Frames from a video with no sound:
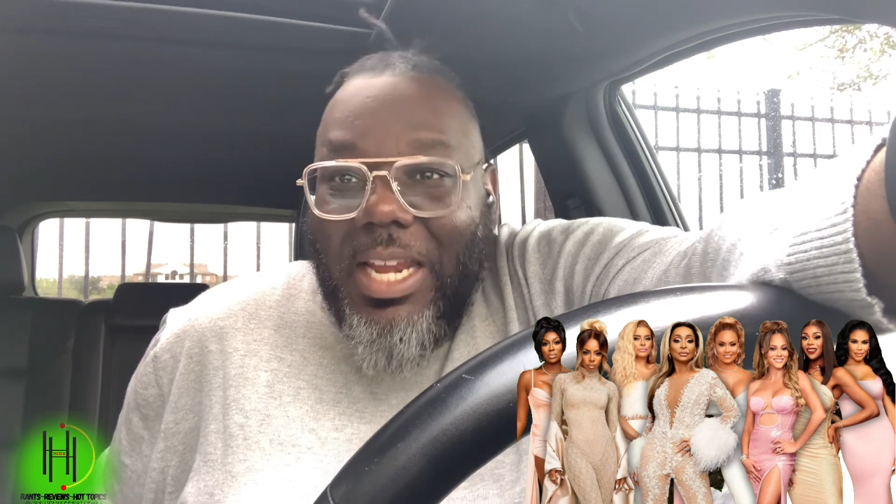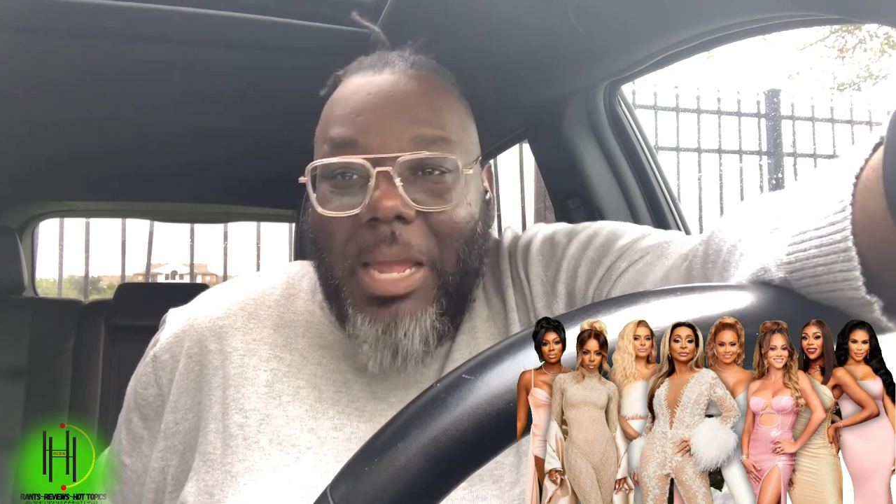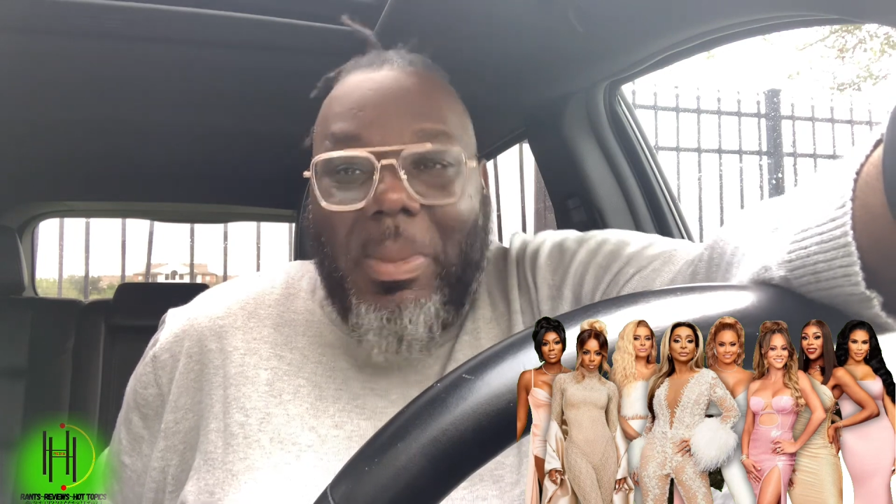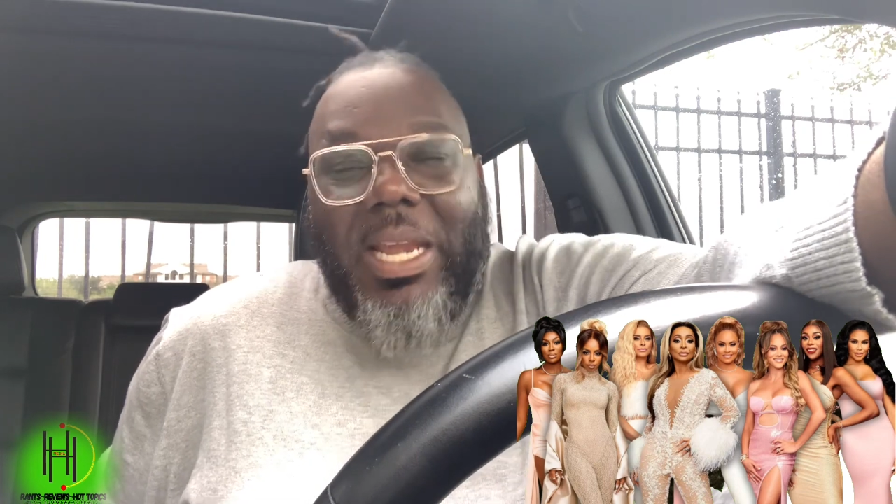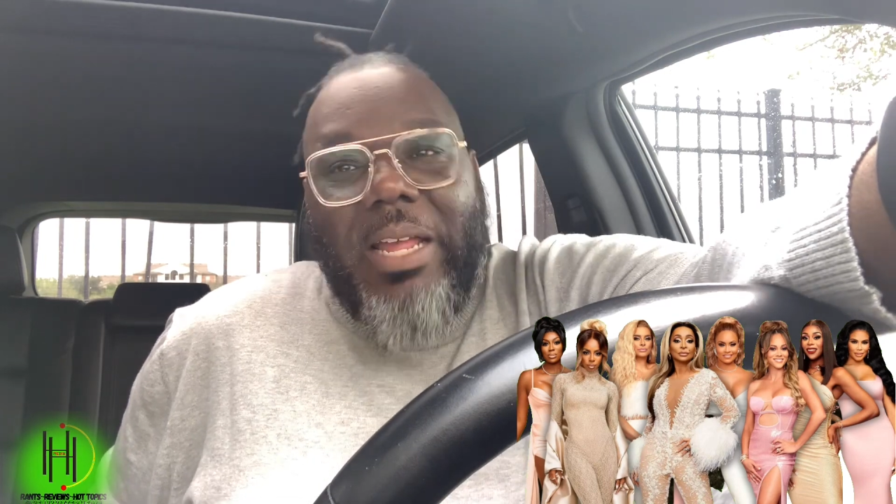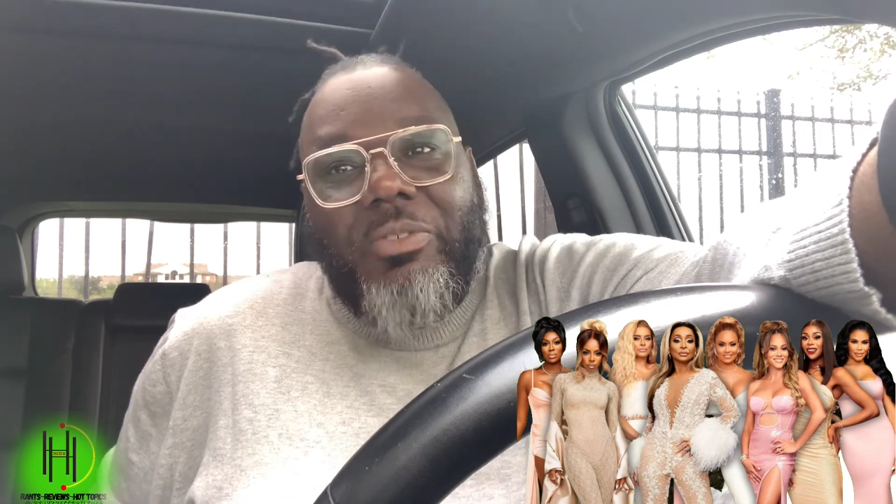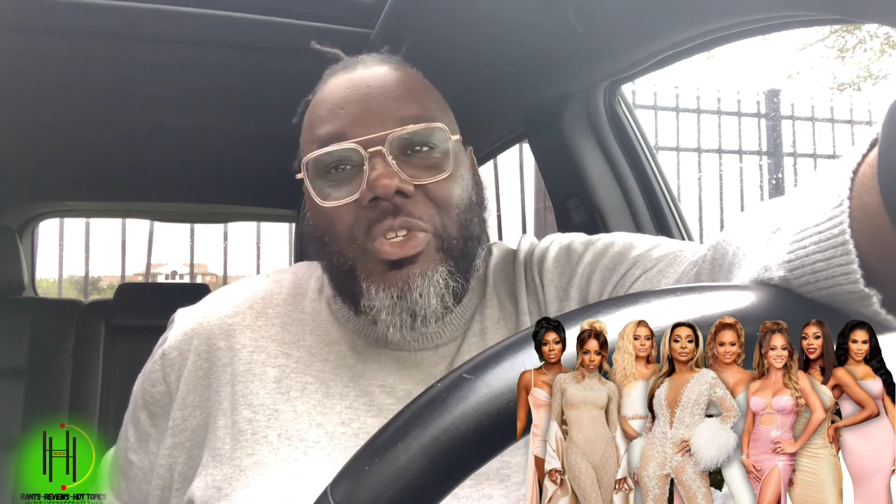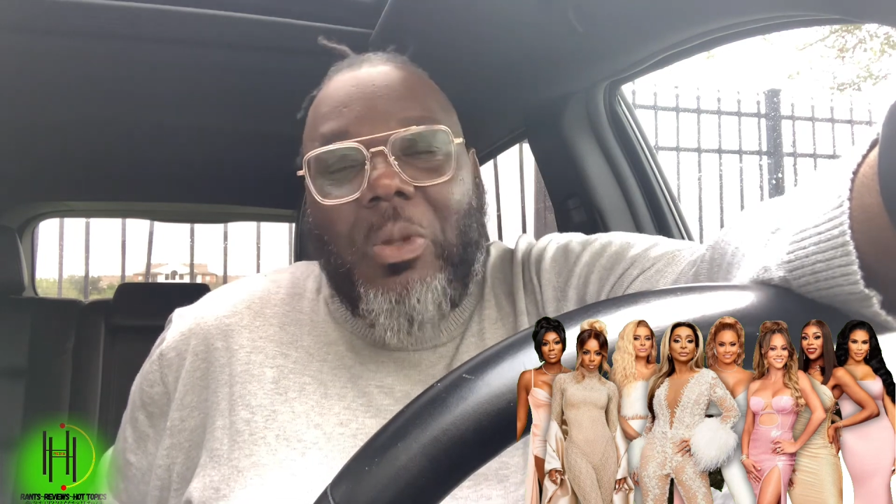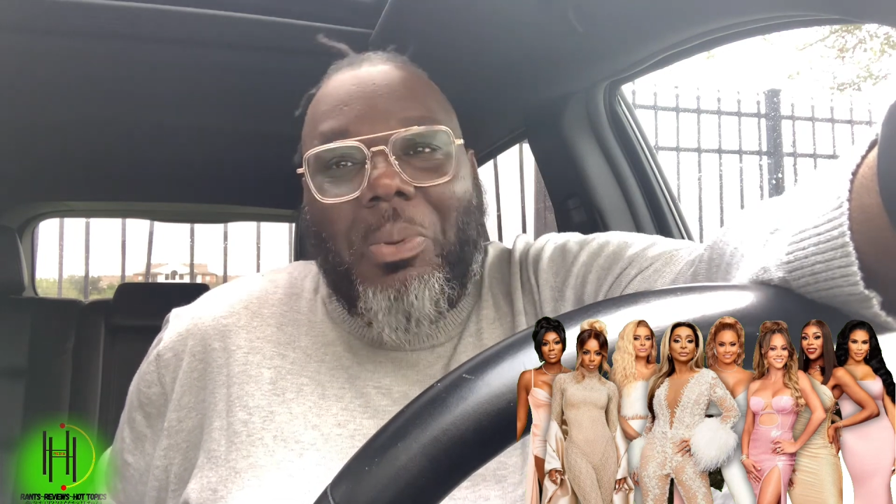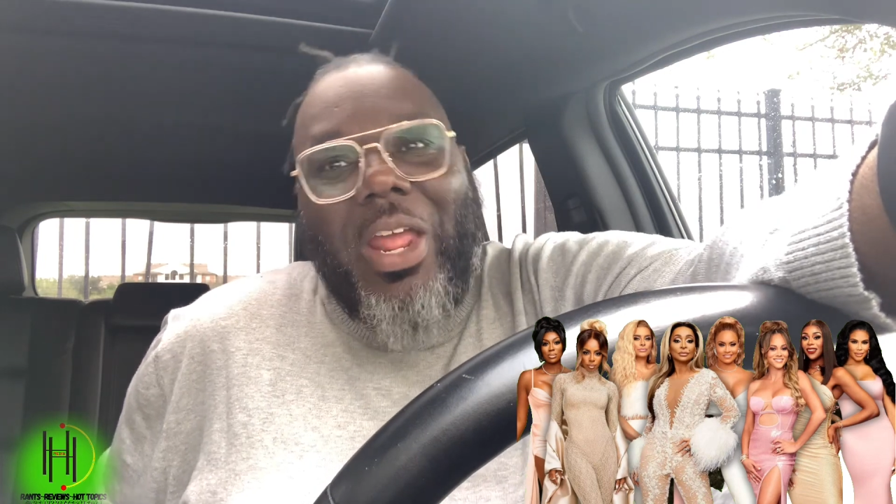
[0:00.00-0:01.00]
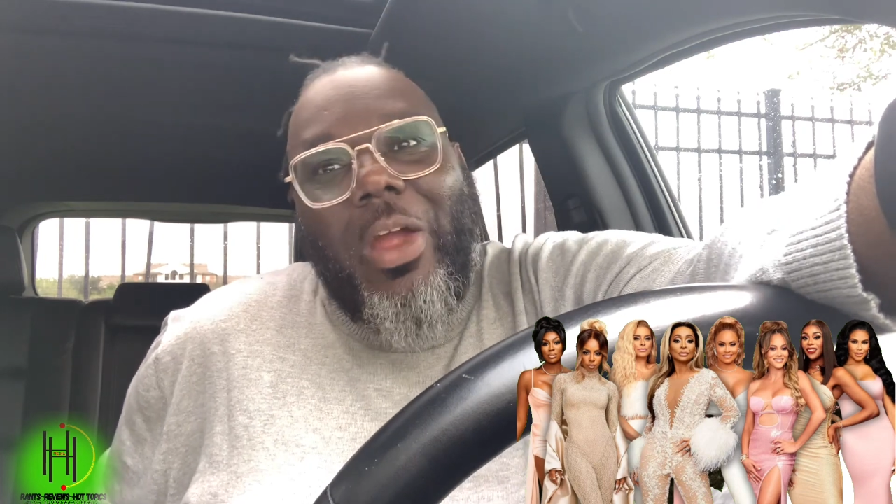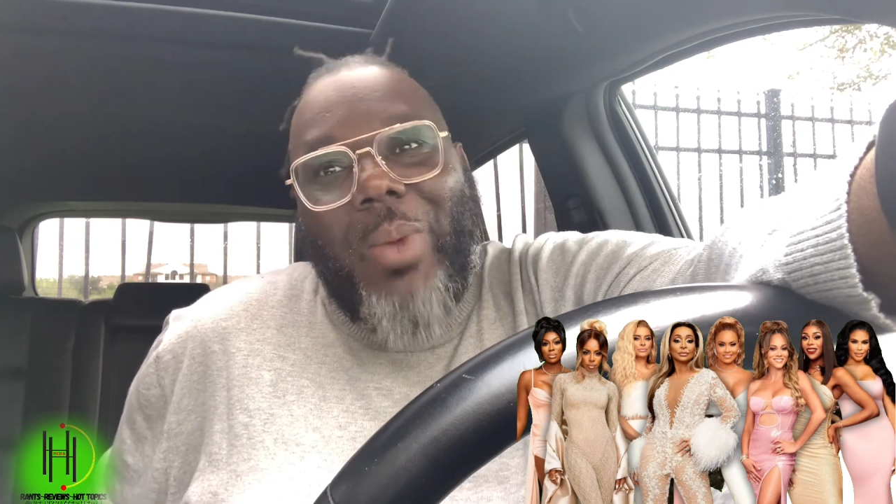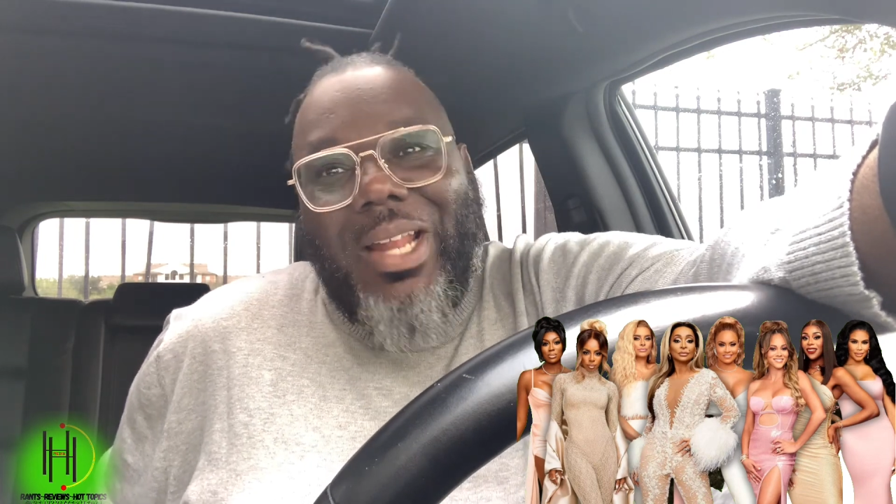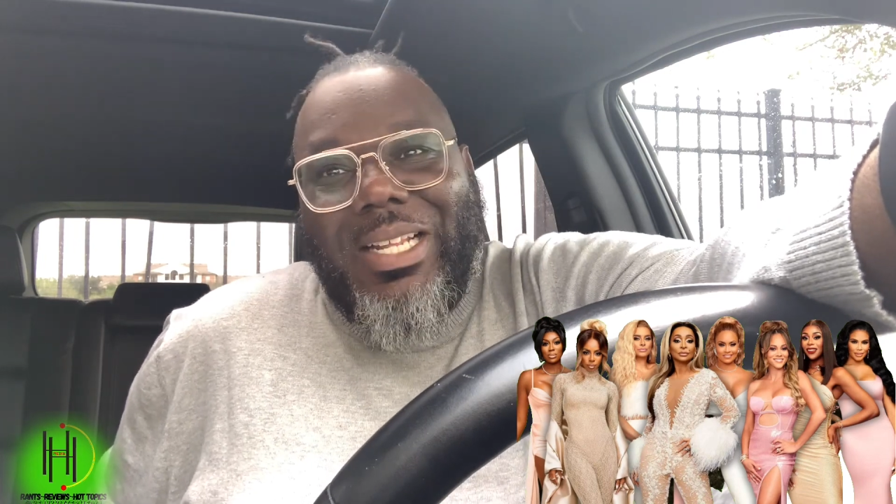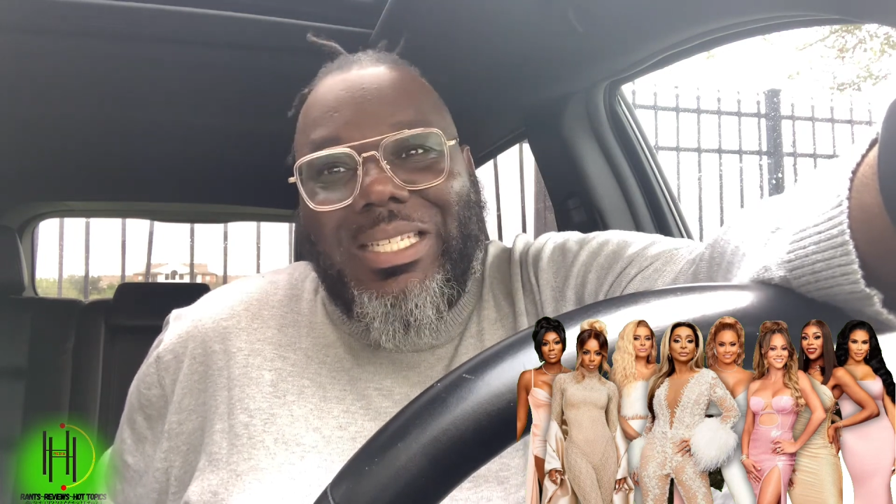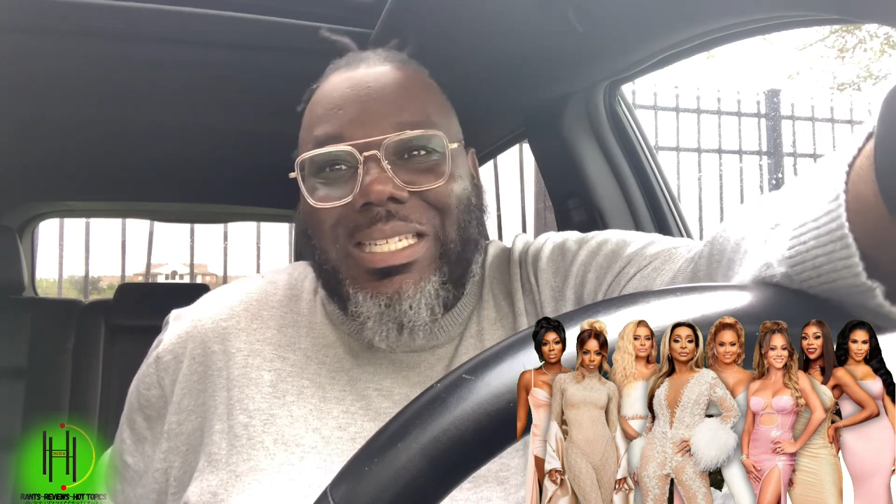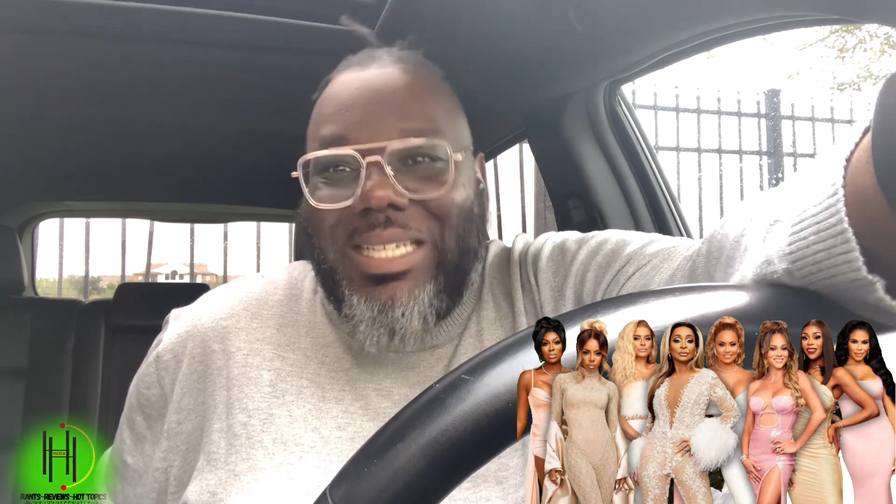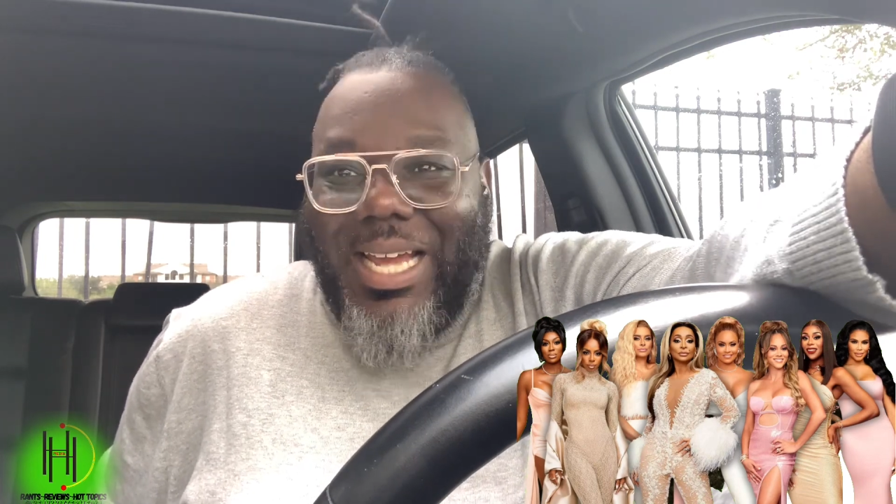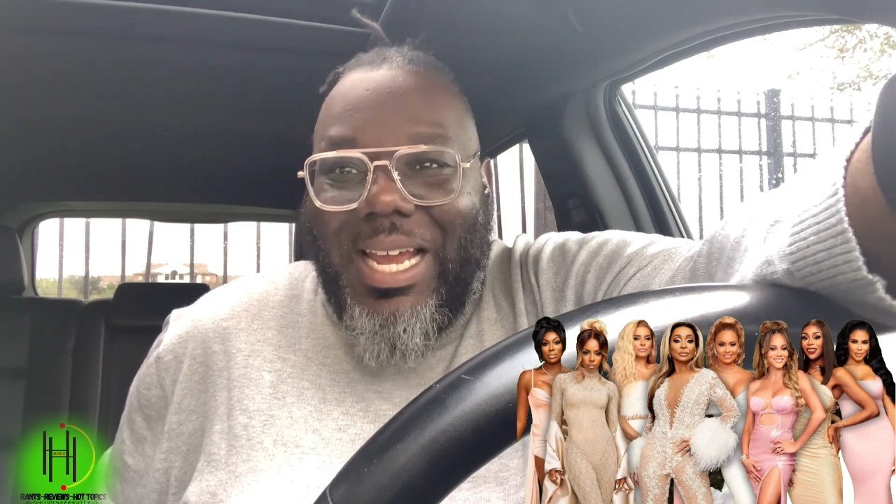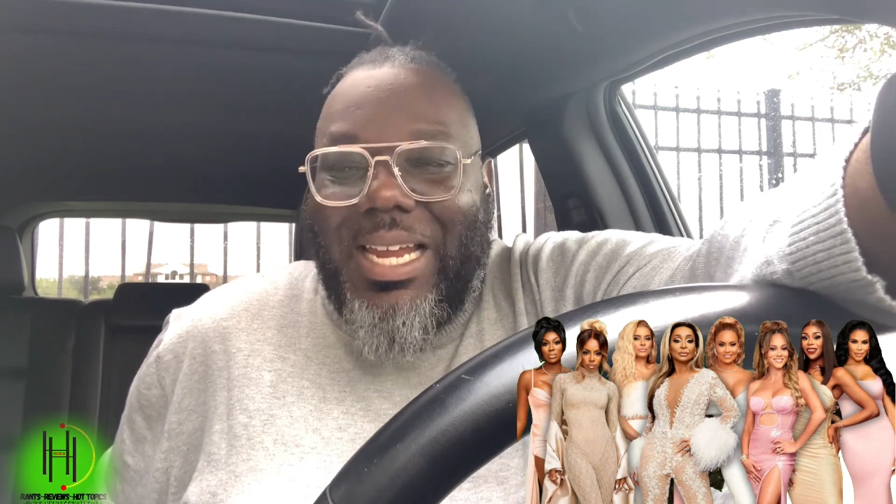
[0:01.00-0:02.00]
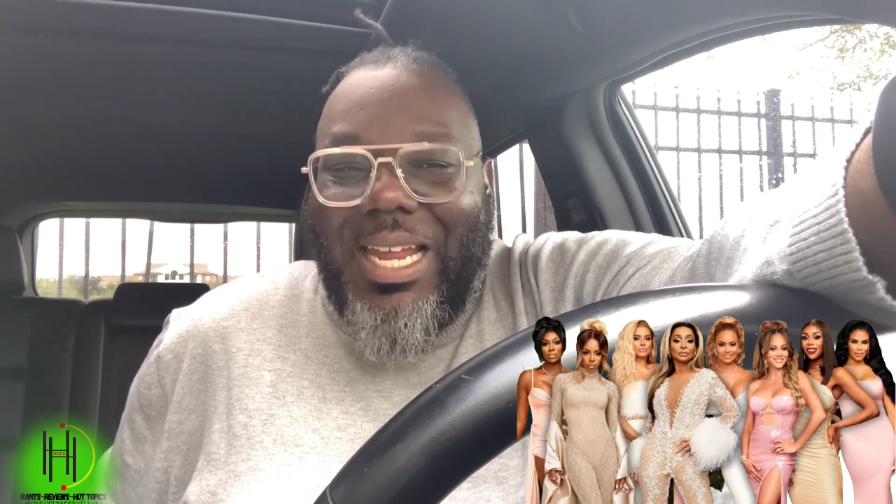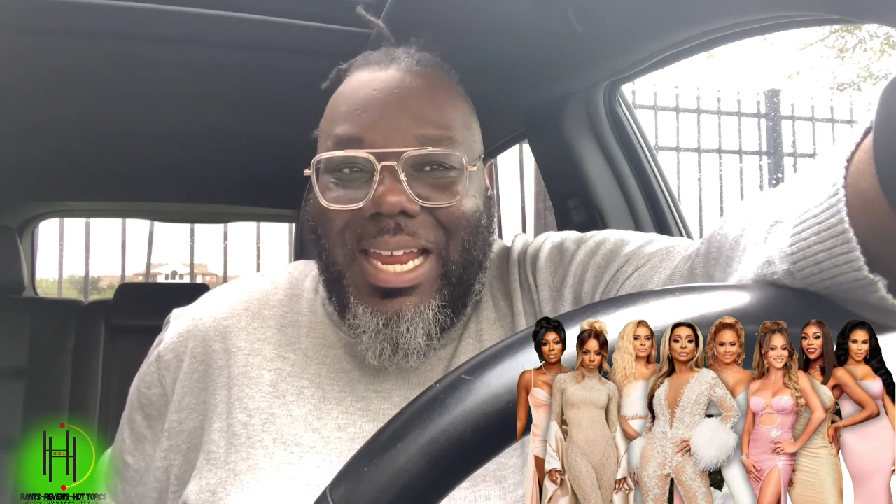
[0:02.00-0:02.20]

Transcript: Let me lift you and play around this dead,